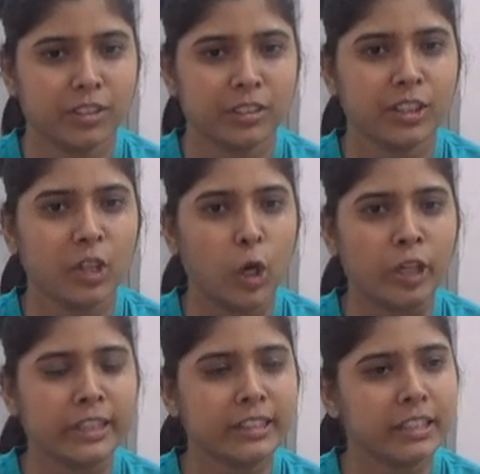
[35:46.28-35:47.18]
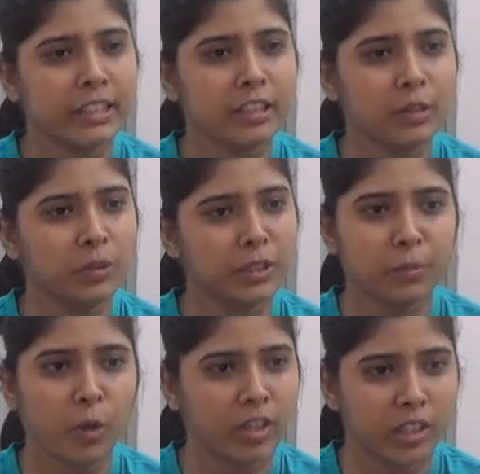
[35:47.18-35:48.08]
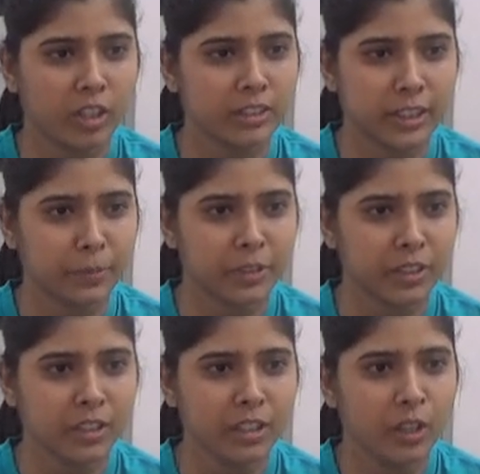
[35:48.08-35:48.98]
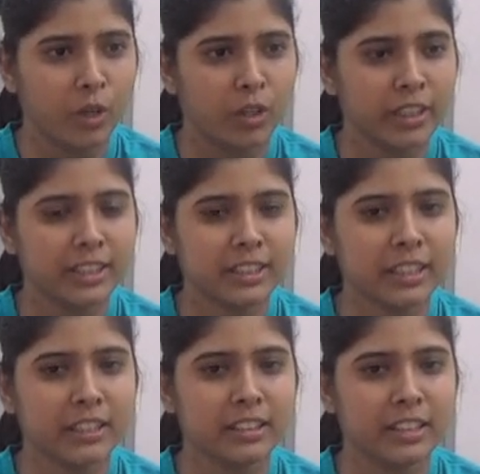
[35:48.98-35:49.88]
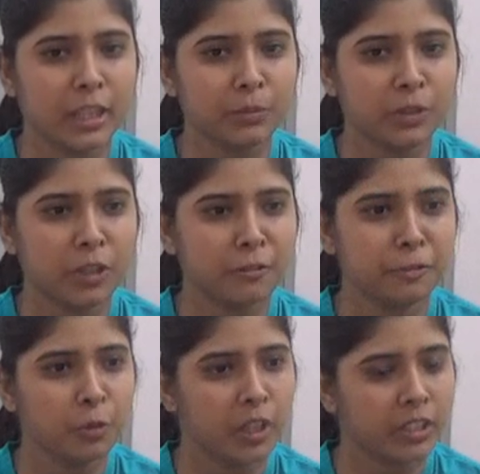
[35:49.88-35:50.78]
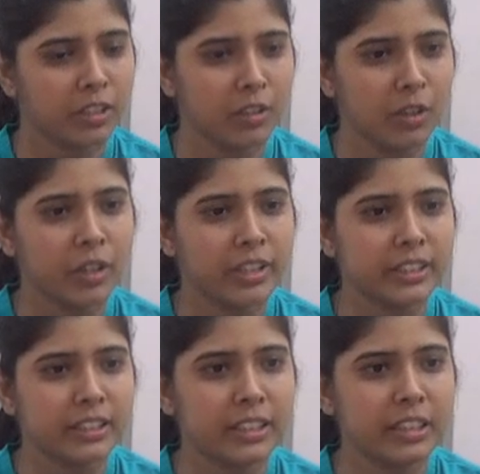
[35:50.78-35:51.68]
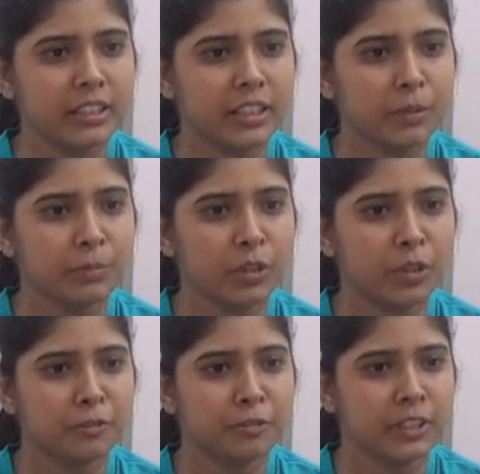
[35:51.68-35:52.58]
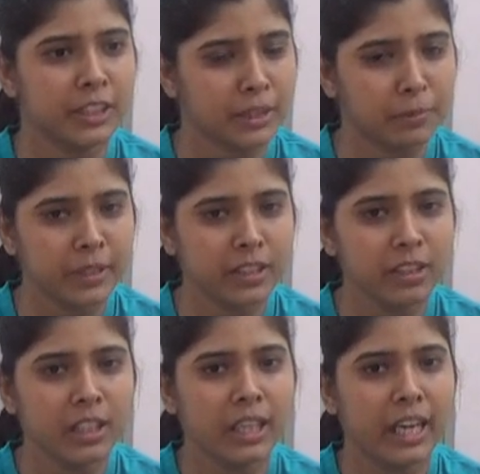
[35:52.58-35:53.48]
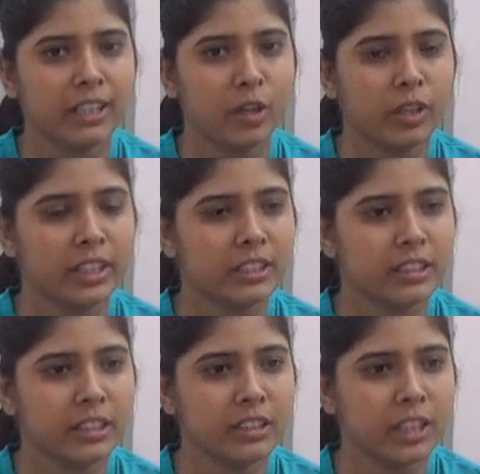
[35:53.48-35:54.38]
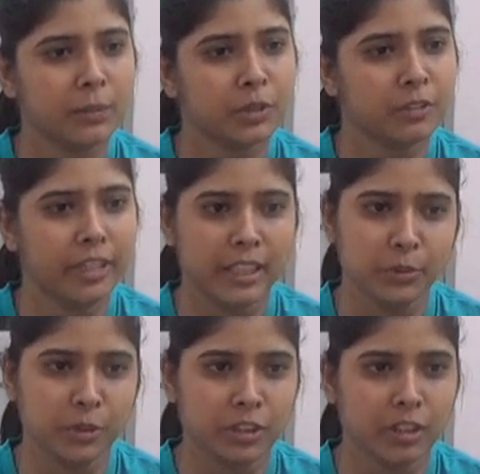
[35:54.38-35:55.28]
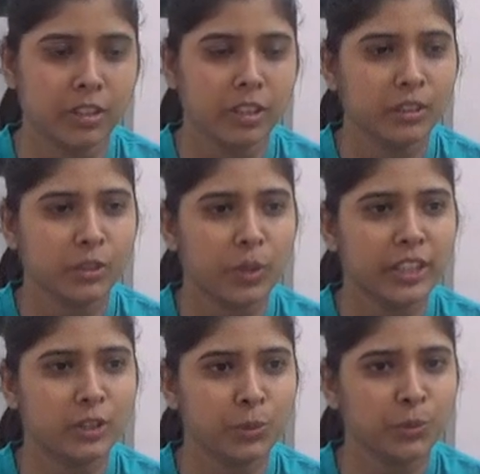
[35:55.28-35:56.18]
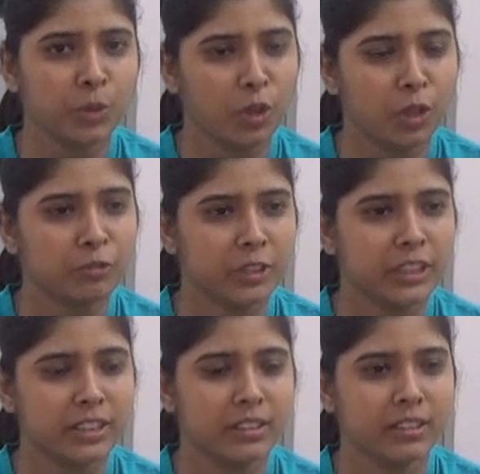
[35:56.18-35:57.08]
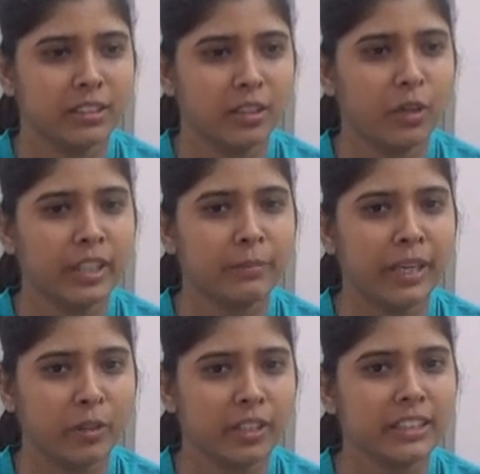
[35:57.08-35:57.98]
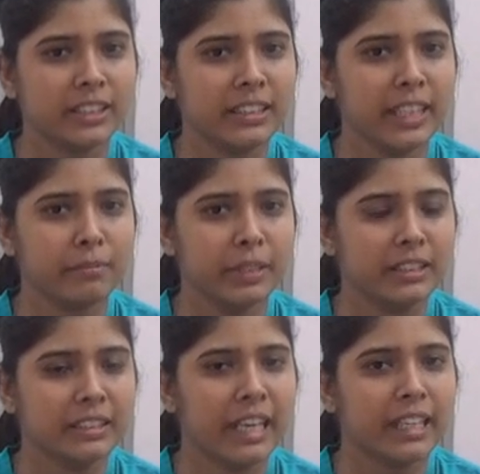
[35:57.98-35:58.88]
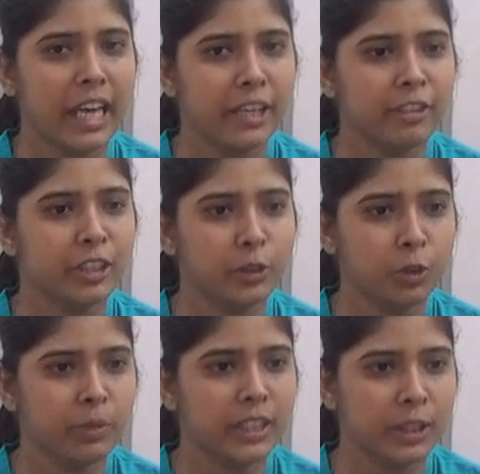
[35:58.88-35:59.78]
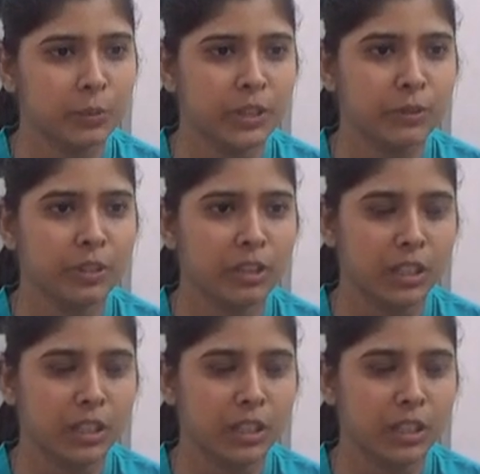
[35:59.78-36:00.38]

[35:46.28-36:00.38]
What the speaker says: Sir, honesty includes a broader concept, sir. Honesty in terms of work, honesty in terms of discipline, and honesty in terms of values, sir. So I choose all of these. By honesty, I means that I will do my duty with